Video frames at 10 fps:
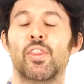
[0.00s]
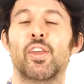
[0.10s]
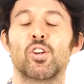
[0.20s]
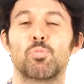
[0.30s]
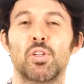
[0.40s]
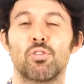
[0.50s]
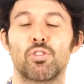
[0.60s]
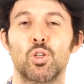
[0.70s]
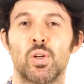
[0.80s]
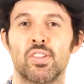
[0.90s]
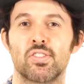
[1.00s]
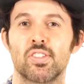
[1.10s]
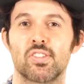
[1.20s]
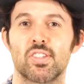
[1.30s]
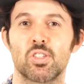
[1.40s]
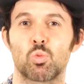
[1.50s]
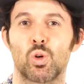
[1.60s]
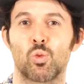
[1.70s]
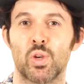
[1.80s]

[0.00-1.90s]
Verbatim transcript: there's been a few instances where